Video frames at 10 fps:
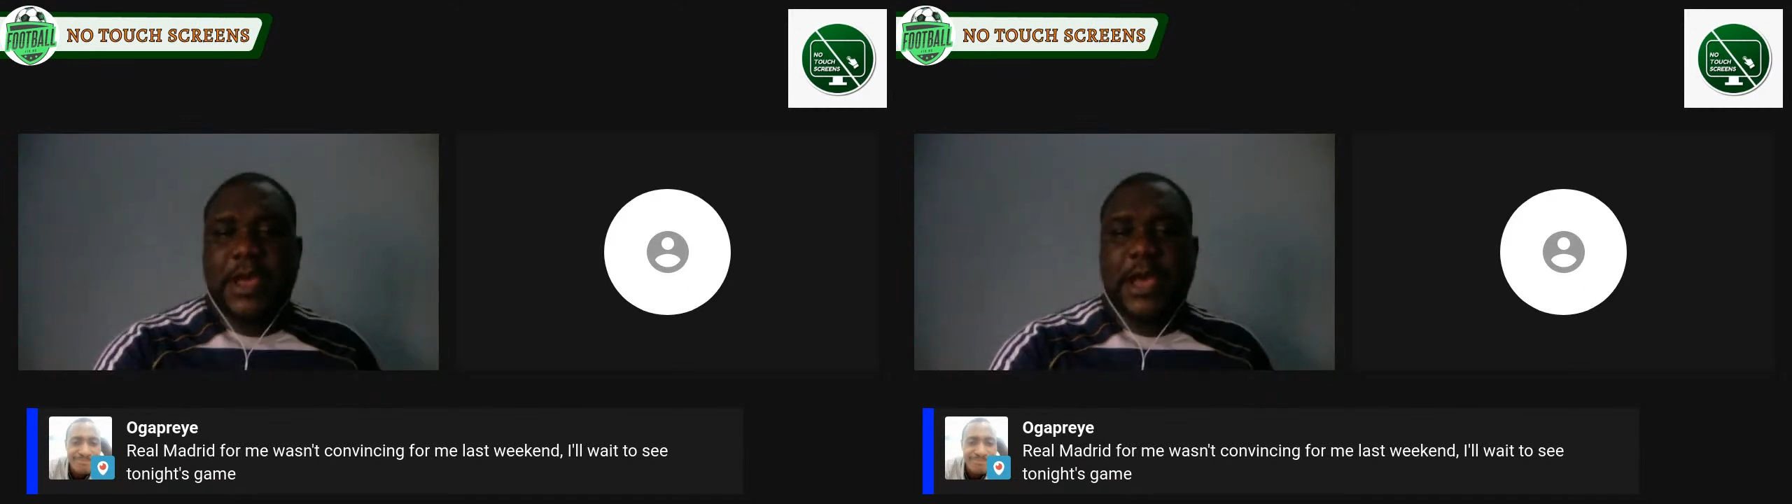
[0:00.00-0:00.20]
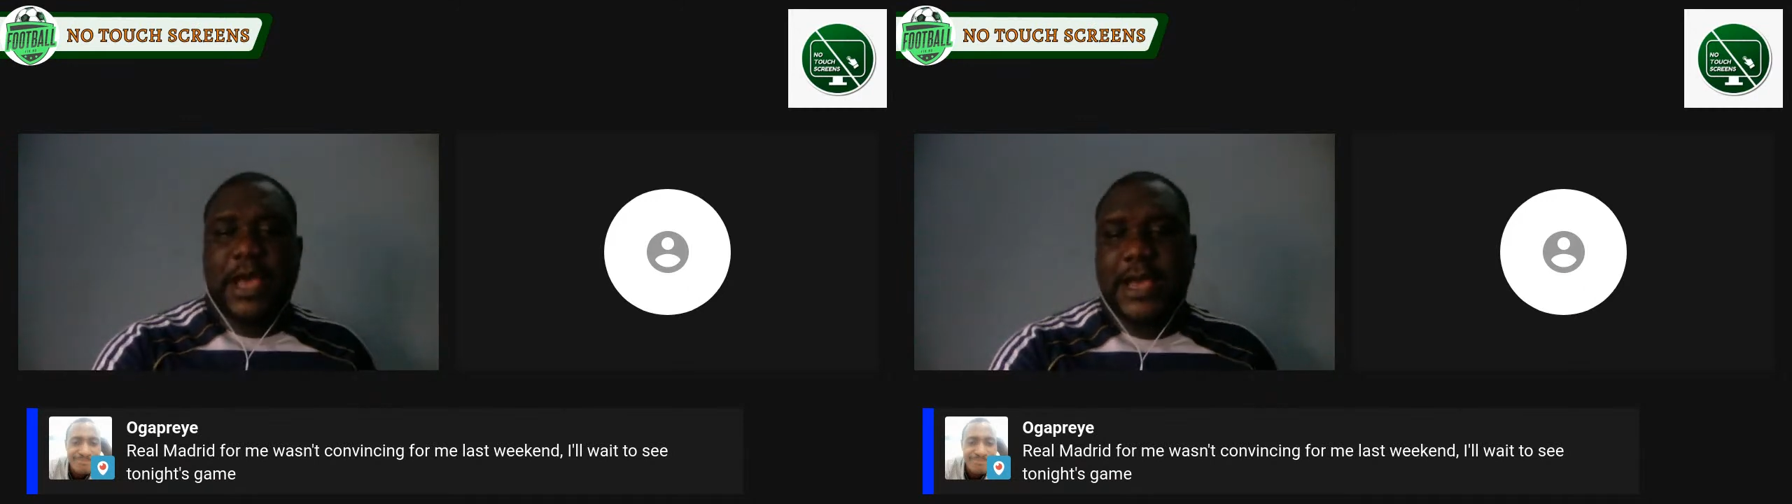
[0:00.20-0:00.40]

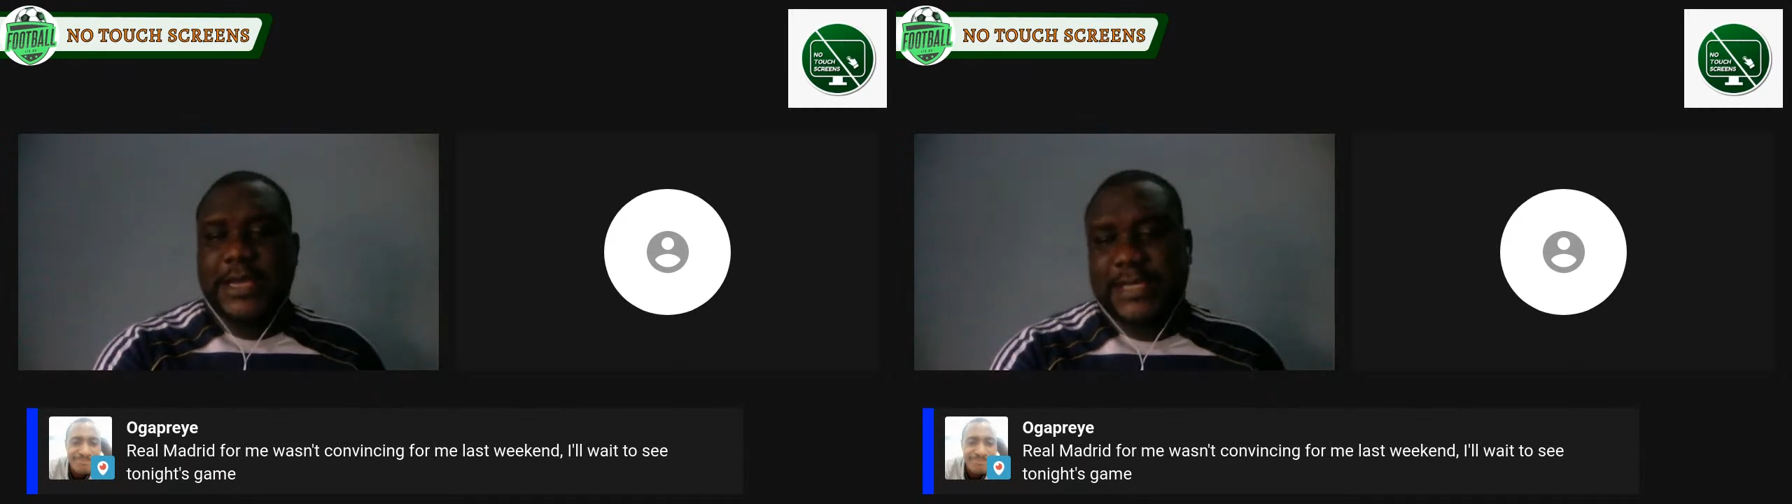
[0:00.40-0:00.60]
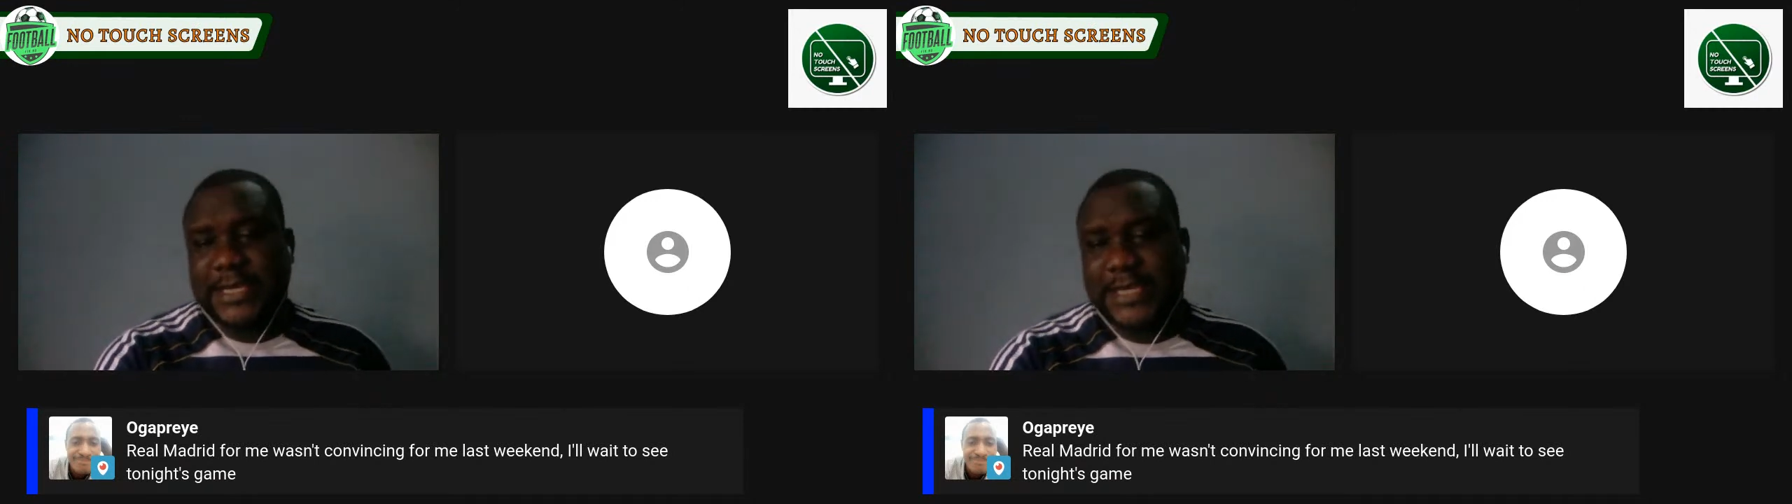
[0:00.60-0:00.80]
It
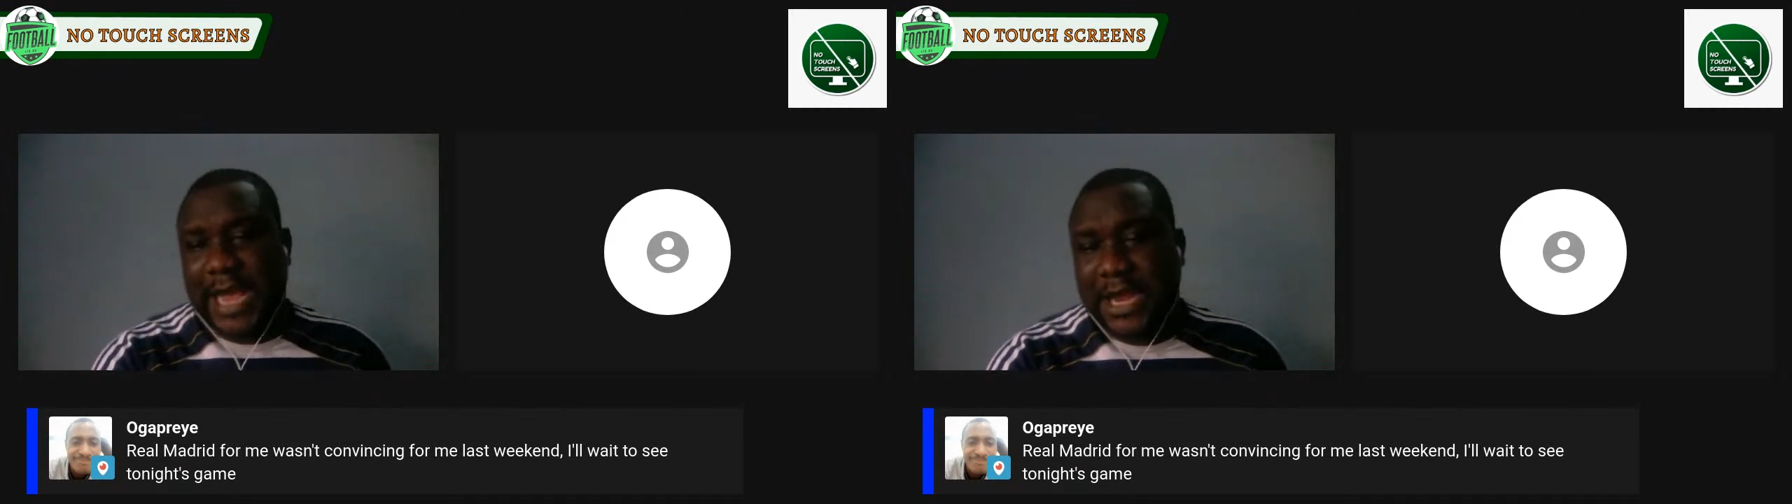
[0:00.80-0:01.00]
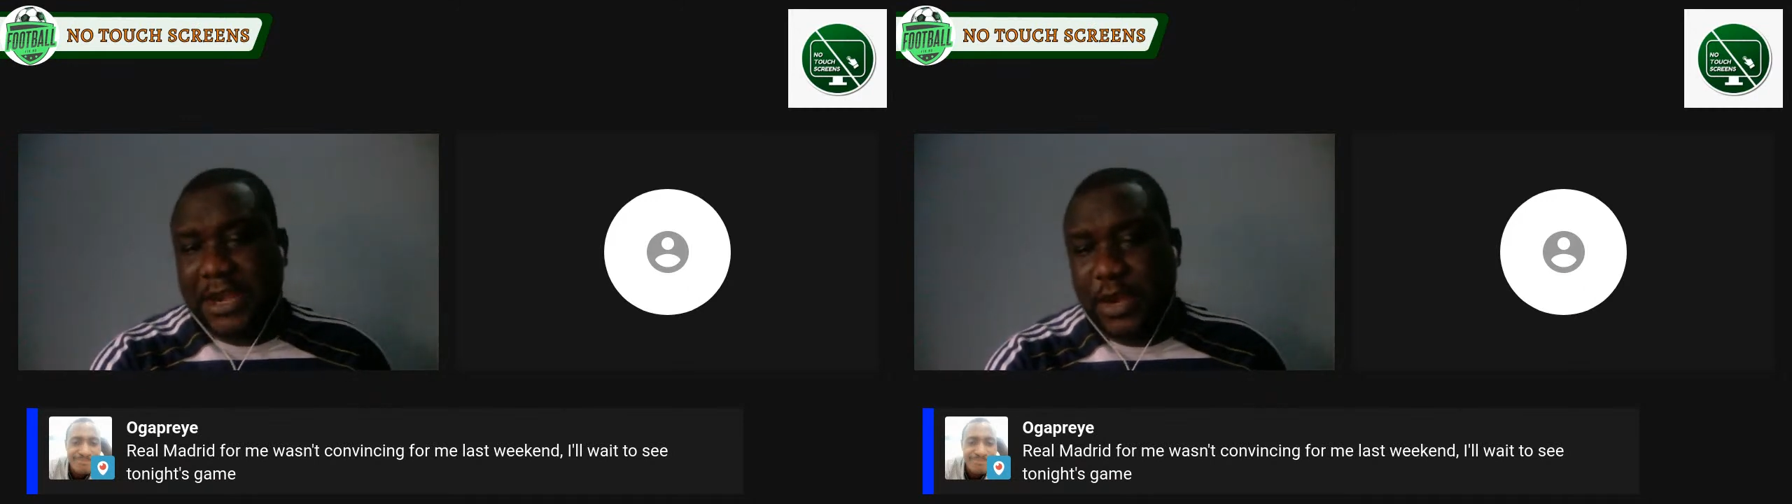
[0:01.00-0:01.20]
says
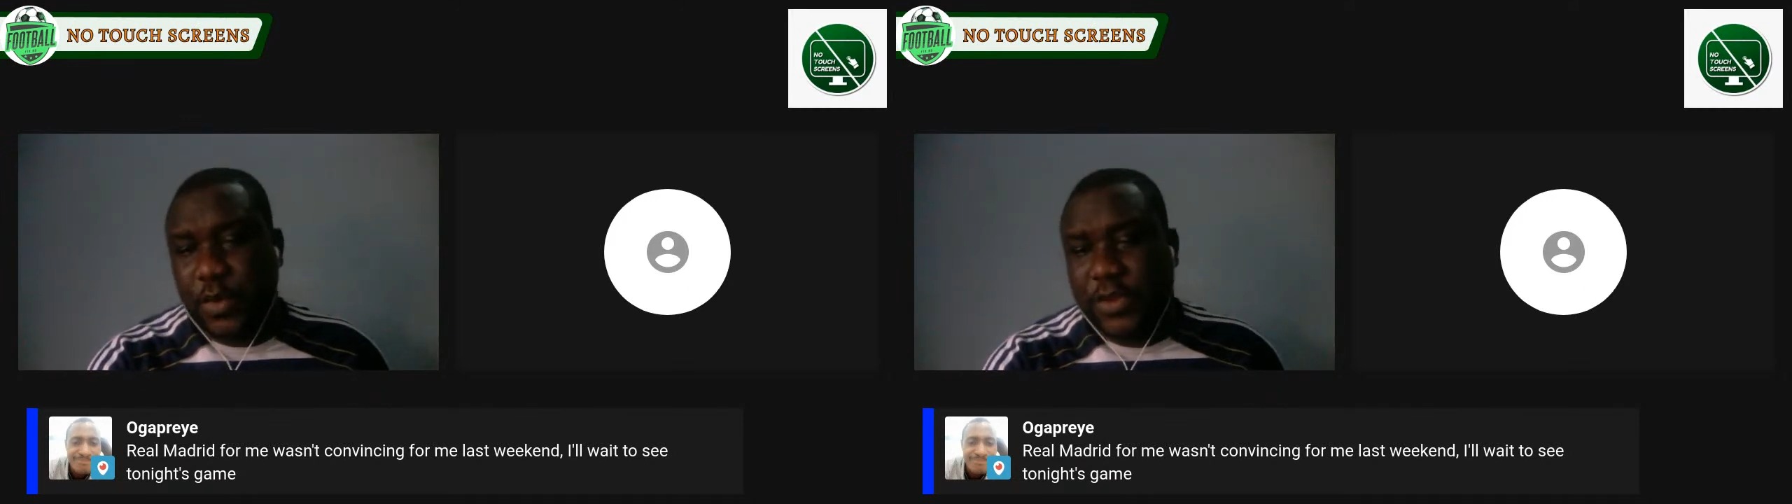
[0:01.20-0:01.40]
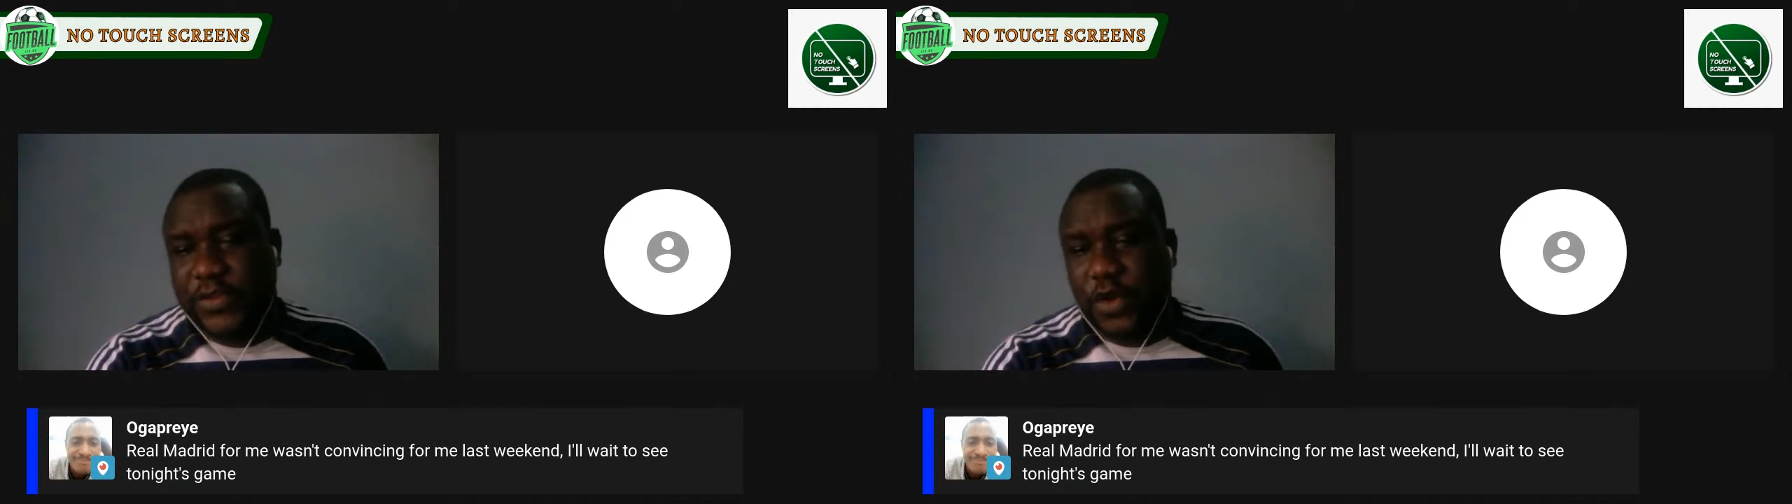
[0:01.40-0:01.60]
I agree
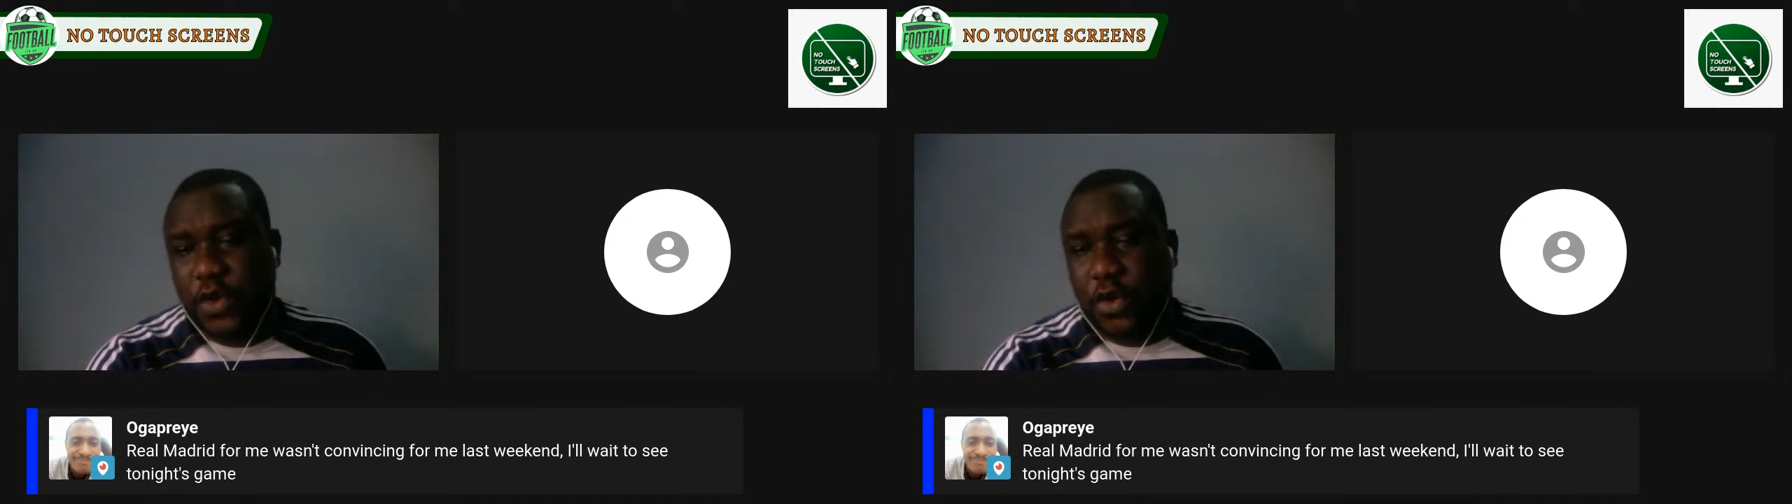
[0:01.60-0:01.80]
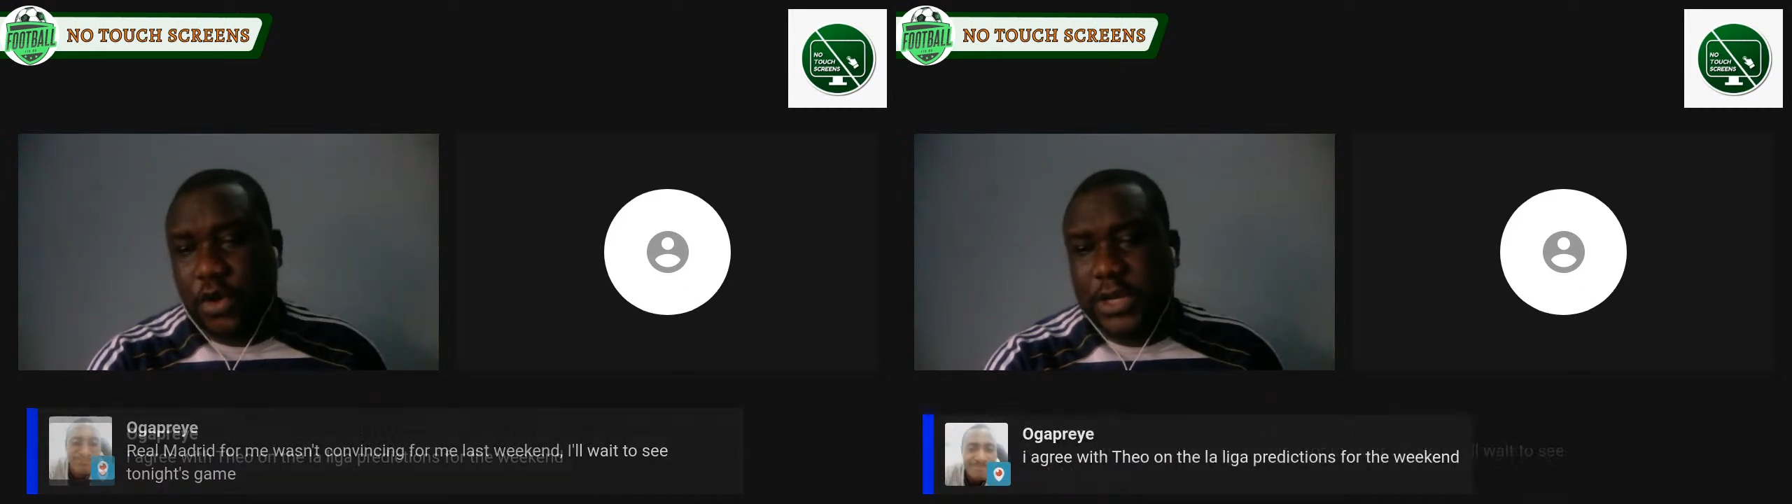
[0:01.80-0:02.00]
with
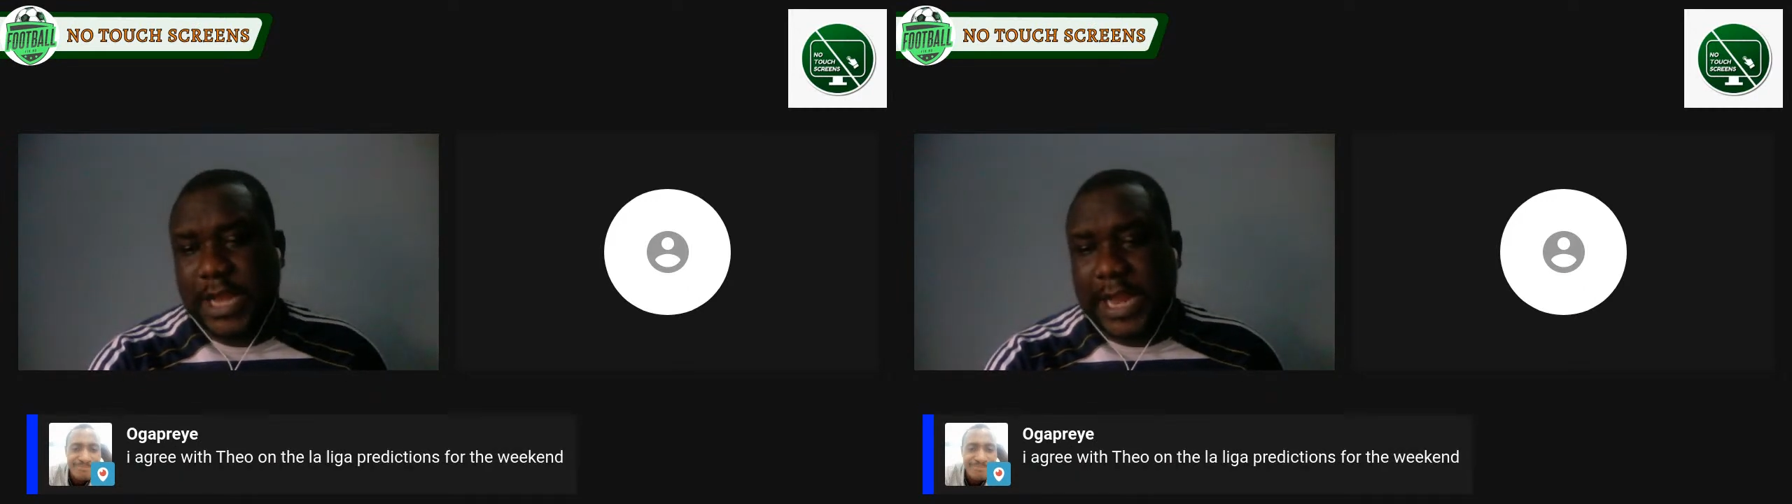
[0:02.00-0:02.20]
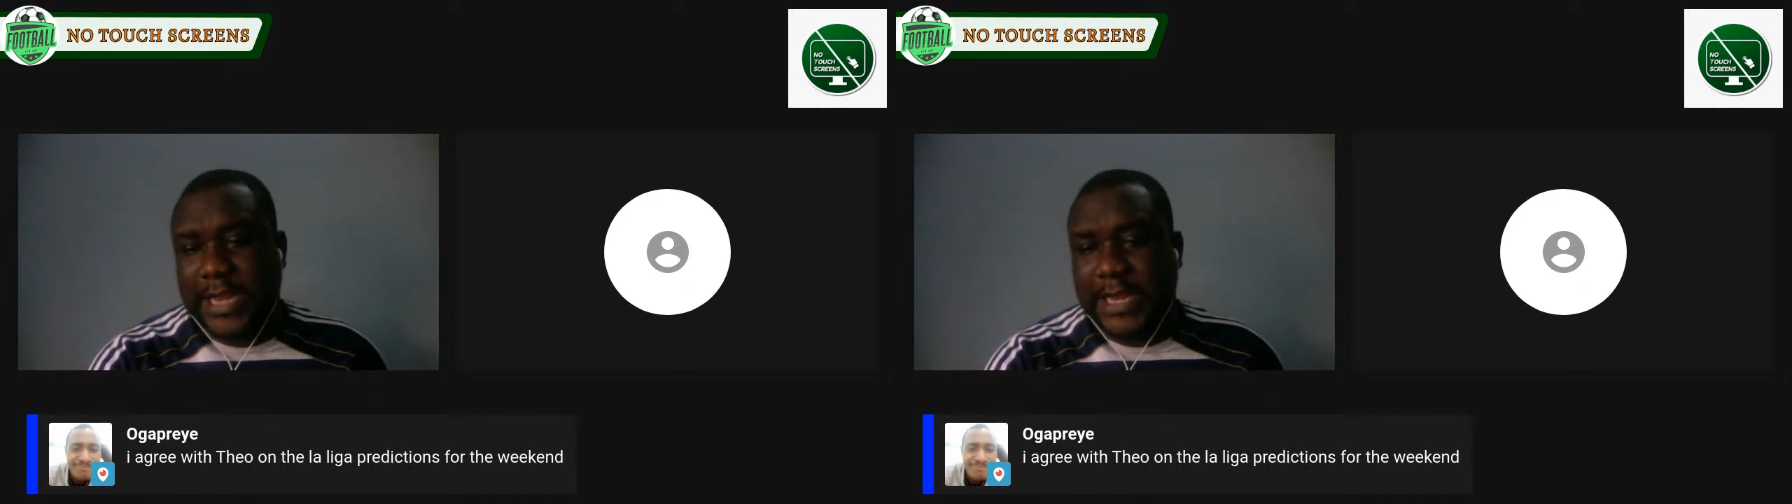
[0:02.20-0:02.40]
you on the La